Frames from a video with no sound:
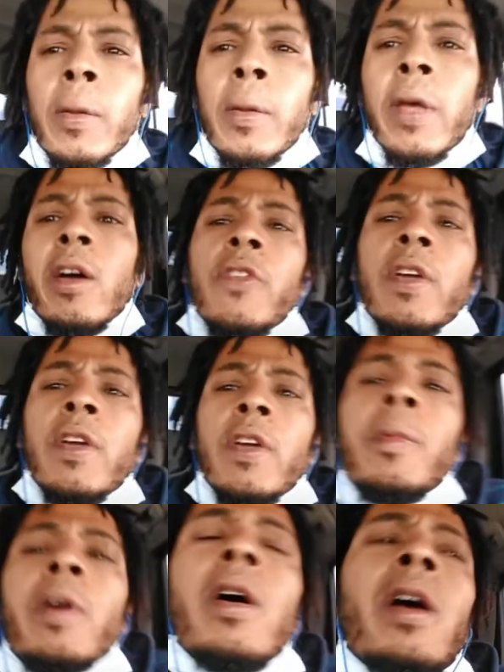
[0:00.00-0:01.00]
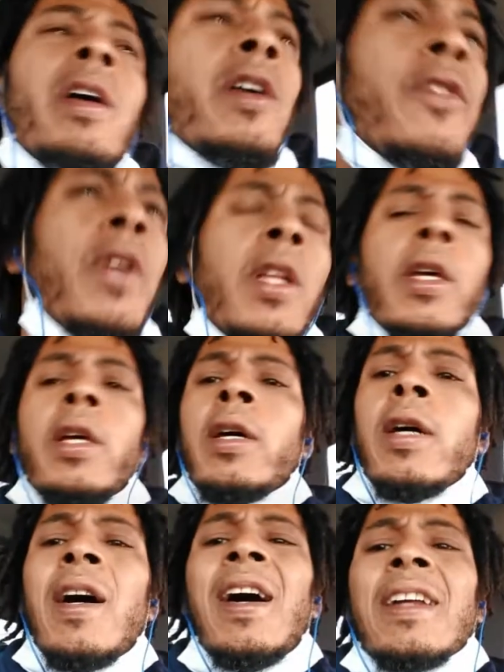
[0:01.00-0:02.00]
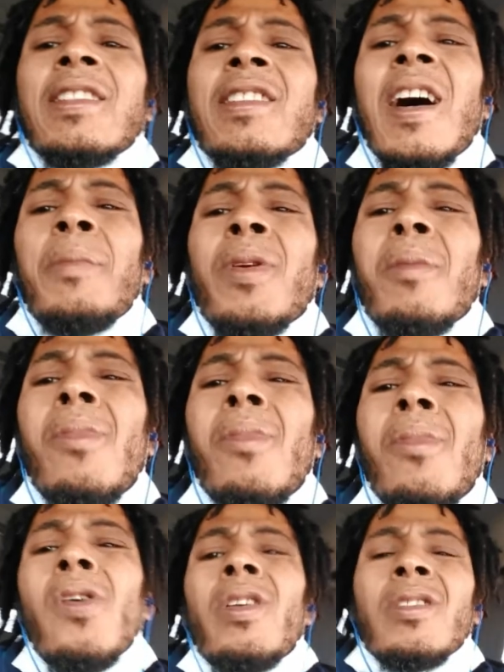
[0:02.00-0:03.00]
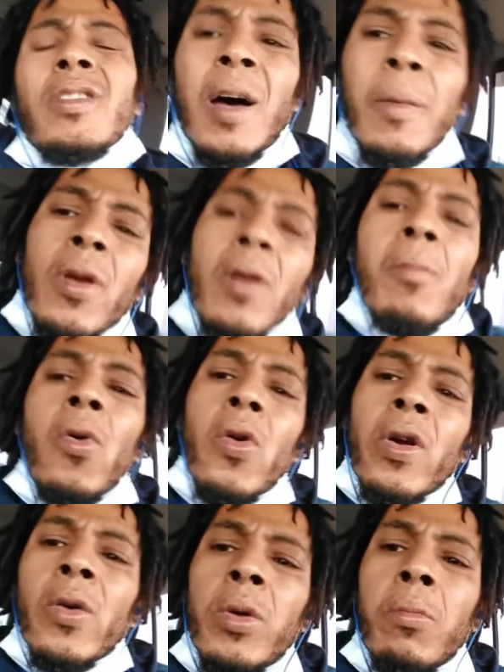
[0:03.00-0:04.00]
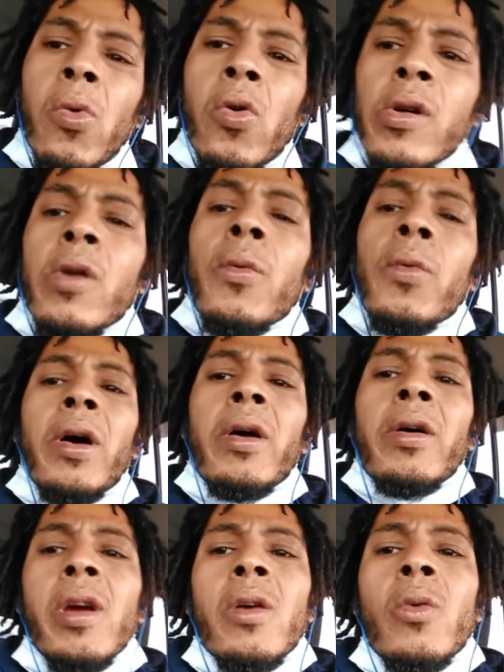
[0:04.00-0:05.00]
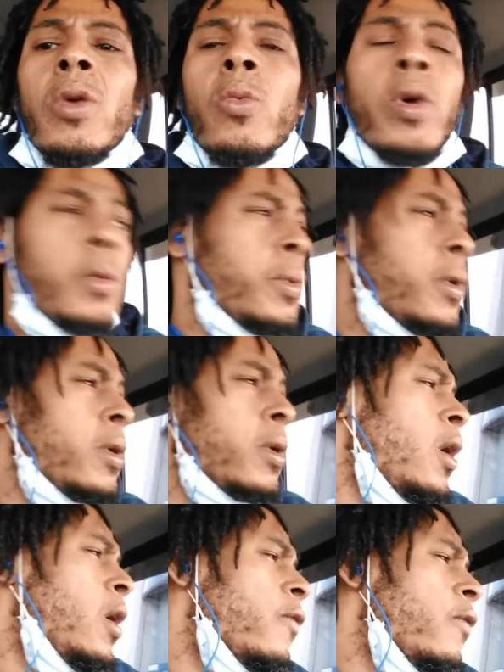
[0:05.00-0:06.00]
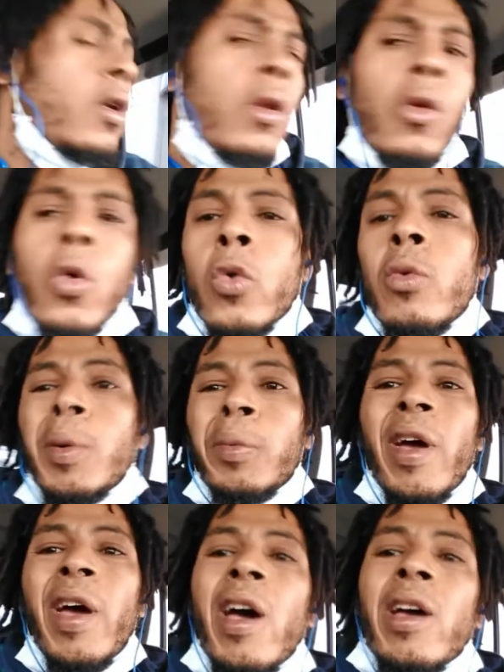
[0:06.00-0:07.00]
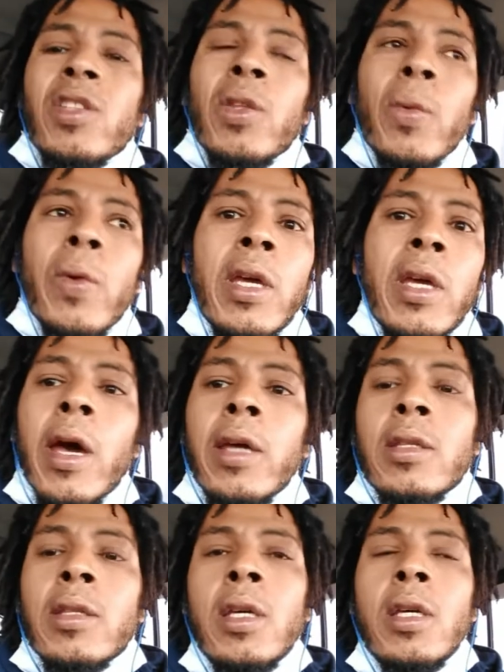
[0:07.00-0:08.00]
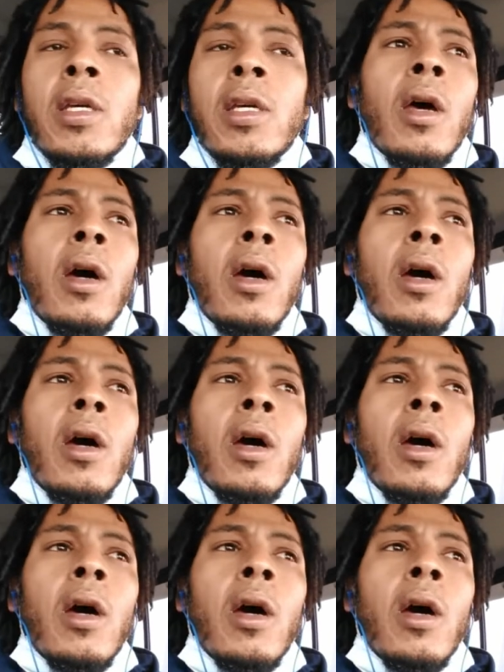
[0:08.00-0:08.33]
How y'all feeling, man? How y'all feeling? Ah, uh, top of the morning, top of the morning. We mourning around here. We weeping for the Lord. Remember Acts 3 and 19.